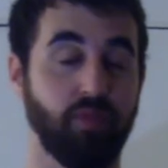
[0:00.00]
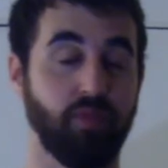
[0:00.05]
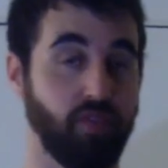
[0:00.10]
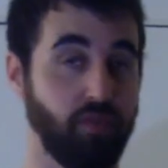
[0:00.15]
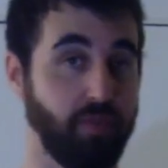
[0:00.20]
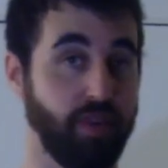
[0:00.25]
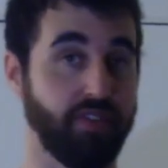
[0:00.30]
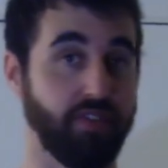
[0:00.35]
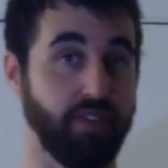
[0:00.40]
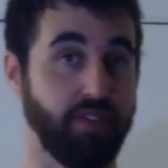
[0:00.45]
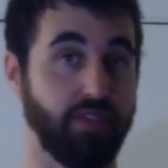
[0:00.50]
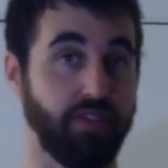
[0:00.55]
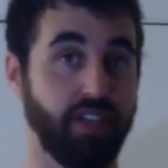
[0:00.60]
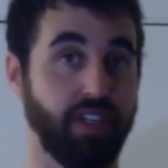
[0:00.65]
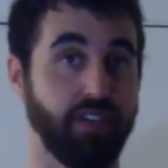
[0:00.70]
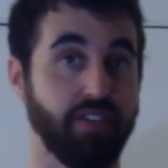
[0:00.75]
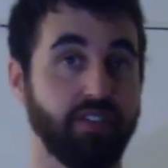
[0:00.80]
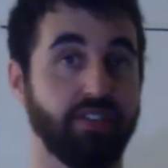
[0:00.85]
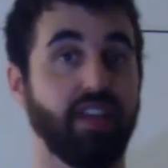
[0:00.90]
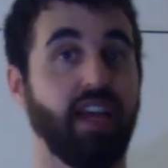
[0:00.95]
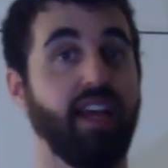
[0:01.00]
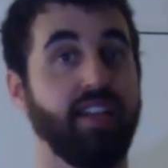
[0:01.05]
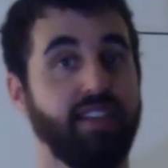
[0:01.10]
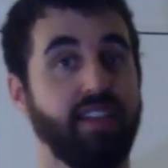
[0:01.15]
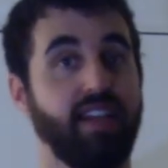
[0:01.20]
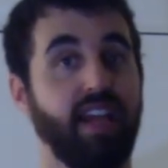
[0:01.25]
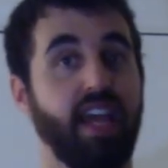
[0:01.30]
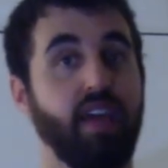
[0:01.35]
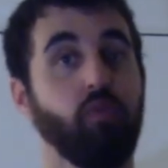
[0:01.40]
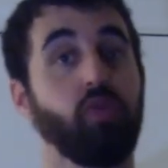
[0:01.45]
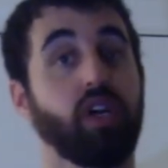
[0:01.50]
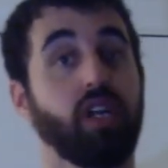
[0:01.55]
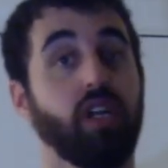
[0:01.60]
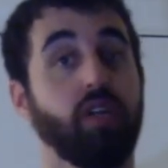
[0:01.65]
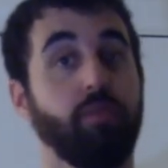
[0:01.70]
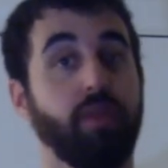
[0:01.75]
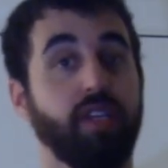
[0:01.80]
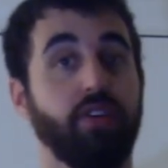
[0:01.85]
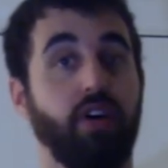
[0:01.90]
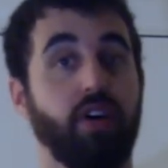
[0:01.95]
Easterseals, and today we're going to be
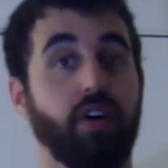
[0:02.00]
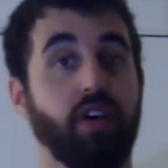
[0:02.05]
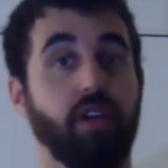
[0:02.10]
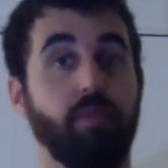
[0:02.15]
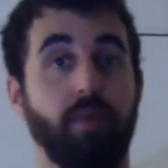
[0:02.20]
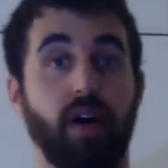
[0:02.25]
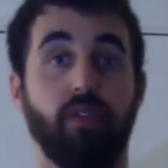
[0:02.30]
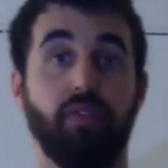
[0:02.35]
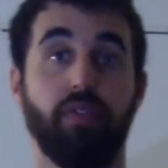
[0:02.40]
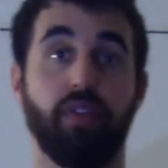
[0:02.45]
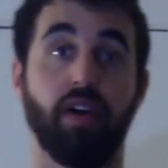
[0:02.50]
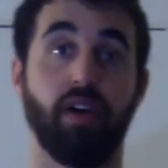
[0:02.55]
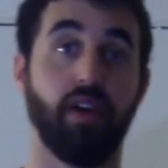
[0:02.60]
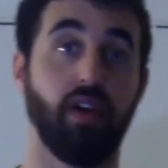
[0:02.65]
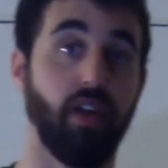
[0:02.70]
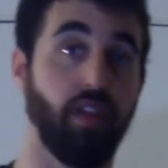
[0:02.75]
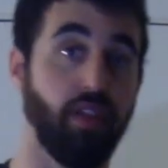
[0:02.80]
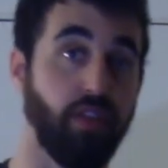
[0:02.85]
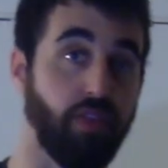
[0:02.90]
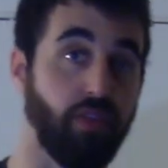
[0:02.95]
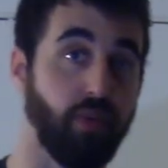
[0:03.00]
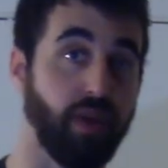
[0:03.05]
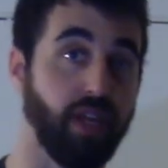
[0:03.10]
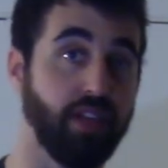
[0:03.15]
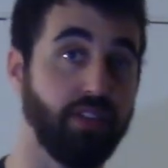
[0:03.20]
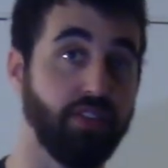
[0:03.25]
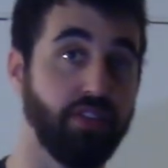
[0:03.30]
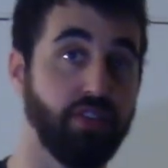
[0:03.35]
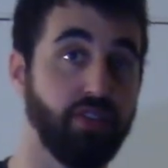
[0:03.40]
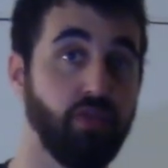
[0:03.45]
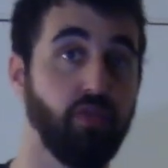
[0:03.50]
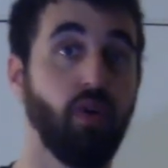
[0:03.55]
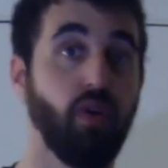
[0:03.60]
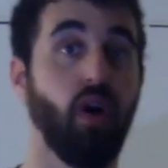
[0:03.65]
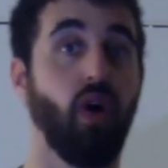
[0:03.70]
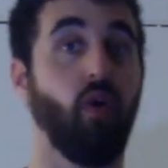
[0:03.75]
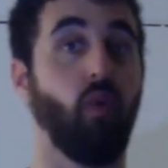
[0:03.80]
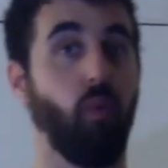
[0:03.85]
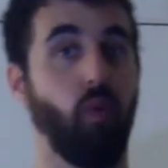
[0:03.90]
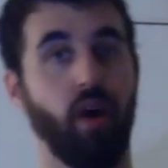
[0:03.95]
talking about the
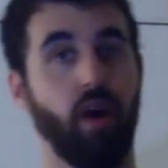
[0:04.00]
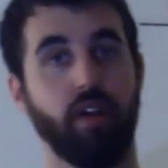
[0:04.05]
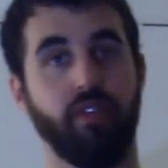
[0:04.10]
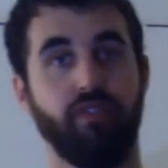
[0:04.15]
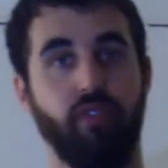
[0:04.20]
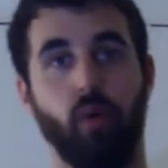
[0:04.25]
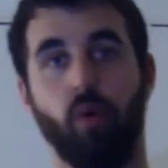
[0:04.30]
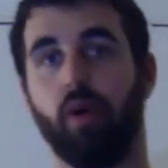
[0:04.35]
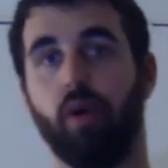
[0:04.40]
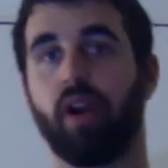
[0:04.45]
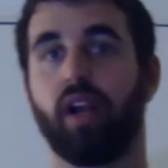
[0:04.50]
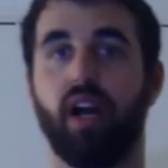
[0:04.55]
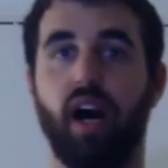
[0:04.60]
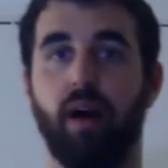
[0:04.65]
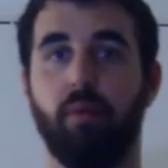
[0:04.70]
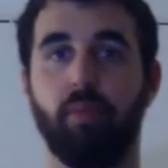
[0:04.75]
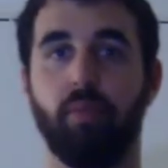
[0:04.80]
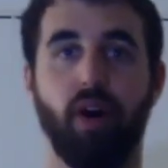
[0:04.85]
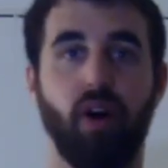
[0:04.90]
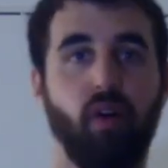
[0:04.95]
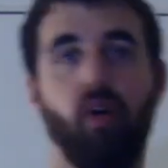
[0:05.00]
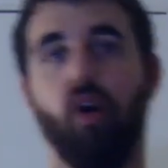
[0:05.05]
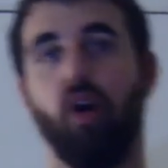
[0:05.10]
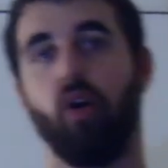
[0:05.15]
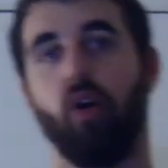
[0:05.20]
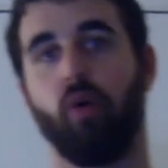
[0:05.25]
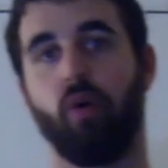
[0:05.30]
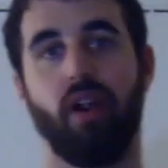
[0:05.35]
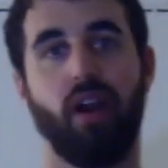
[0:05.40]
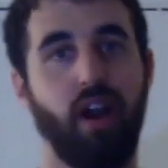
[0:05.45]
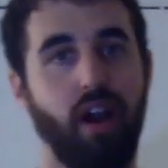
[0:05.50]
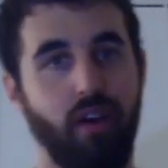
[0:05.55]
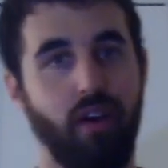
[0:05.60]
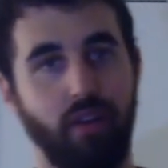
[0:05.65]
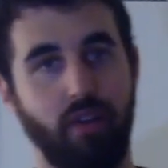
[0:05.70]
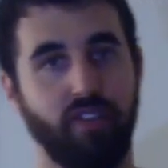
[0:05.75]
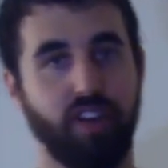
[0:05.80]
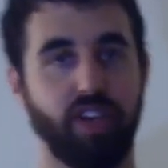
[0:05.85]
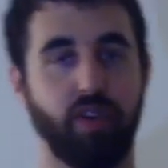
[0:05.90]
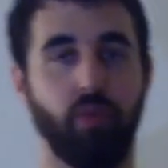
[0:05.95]
3-2-1-4 combo, or however
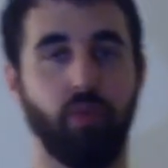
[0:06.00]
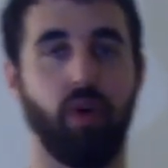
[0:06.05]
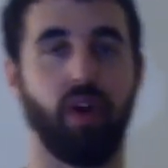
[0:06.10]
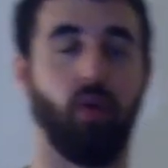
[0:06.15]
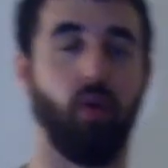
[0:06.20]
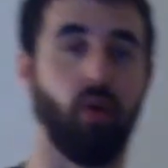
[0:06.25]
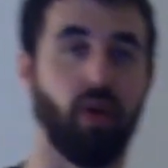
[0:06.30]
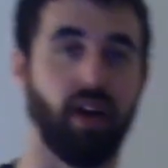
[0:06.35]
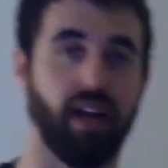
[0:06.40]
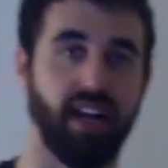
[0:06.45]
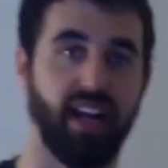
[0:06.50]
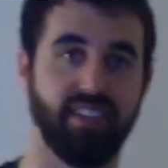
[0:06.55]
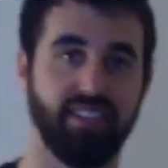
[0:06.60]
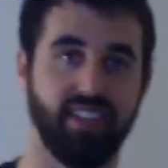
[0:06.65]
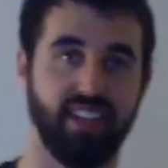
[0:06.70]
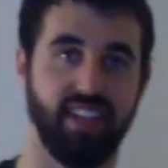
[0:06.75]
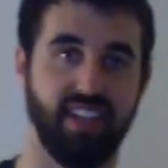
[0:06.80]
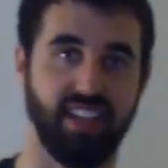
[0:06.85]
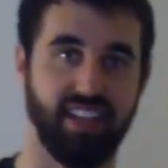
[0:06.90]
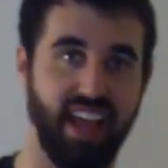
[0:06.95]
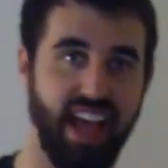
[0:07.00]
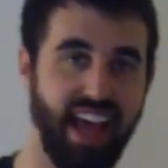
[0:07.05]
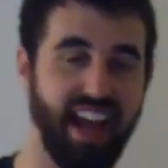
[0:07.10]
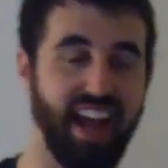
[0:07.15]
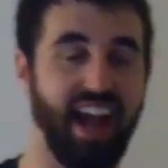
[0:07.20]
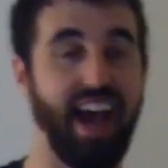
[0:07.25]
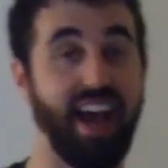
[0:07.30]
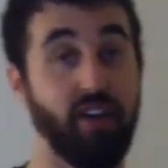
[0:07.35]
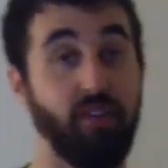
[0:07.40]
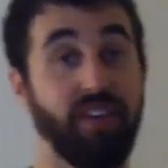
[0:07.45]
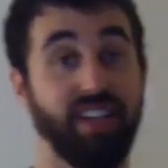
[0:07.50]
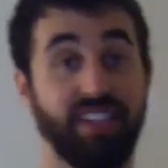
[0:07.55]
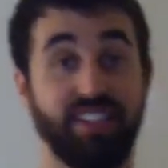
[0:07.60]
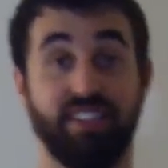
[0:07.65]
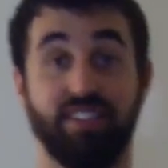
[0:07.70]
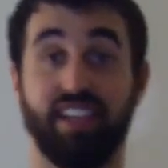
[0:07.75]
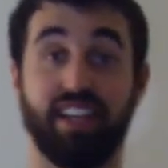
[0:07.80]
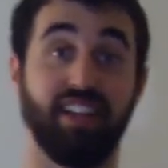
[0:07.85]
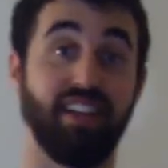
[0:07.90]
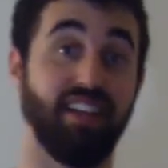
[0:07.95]
you want to organize it like that. I know that sounds like a
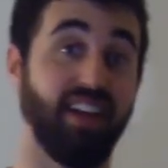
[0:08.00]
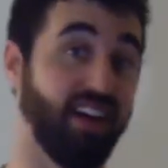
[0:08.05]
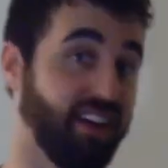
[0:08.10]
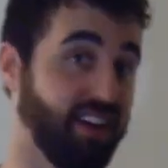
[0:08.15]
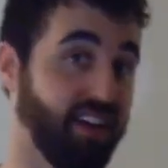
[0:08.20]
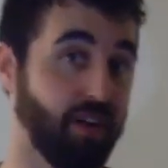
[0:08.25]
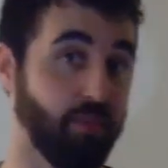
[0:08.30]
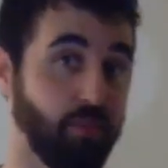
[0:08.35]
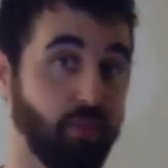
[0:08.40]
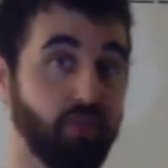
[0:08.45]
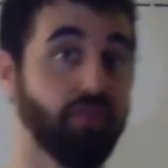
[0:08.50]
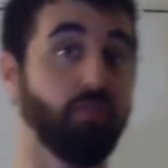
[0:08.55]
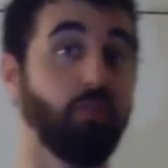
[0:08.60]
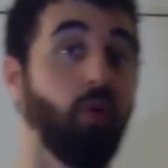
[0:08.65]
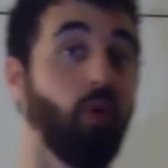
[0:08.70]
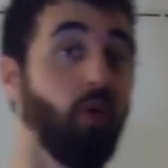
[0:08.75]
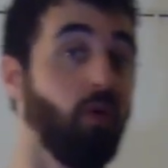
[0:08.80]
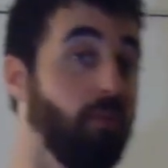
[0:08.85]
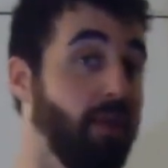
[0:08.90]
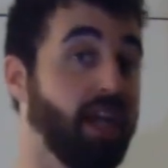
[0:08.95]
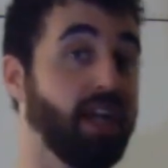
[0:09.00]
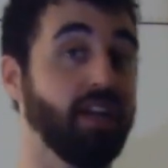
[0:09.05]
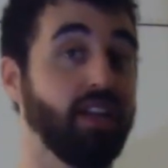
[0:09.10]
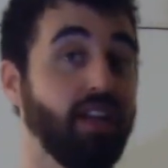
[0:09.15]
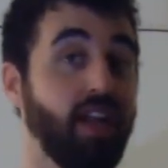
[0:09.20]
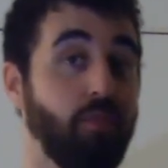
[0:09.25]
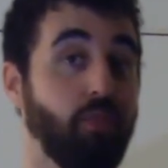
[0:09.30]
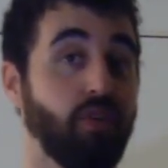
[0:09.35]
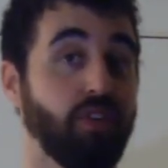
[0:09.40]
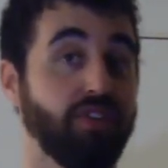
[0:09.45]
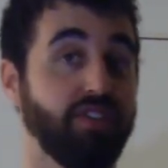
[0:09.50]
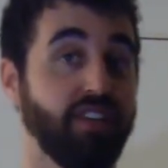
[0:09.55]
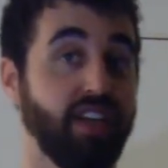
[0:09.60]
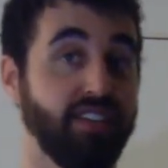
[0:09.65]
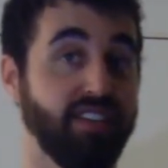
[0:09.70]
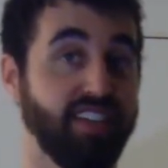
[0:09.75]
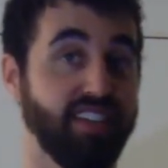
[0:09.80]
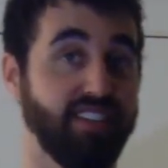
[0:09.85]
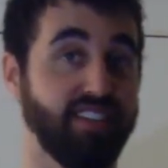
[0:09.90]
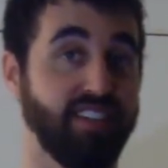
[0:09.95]
lot of numbers, but it'll make a lot more sense in a
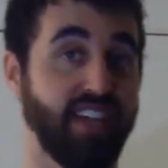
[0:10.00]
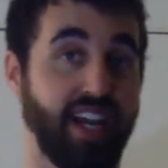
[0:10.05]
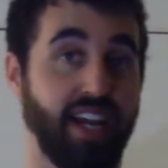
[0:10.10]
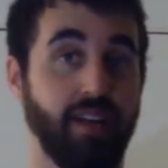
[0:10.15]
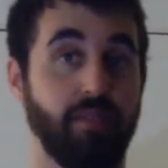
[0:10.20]
second.